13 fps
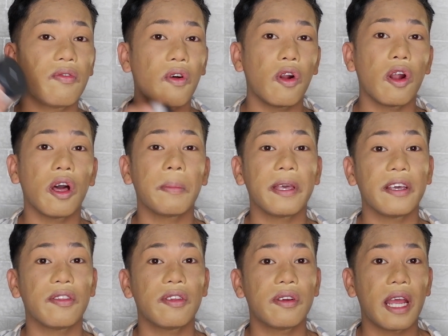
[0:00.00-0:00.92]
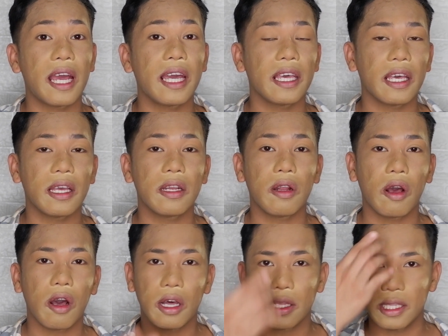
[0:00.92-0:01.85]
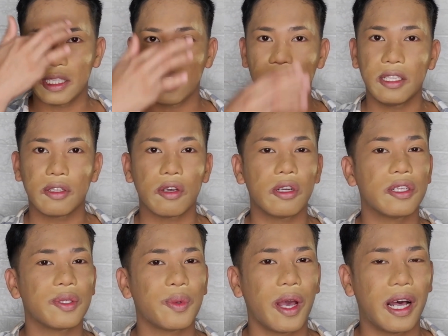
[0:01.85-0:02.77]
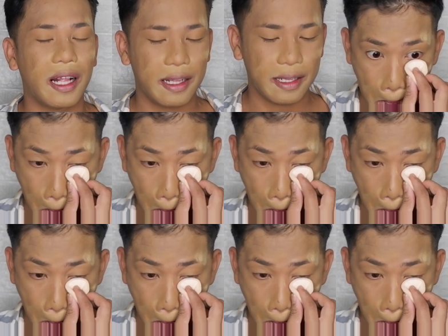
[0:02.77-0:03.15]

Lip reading: 4 on my under eye and on the T-zone as well.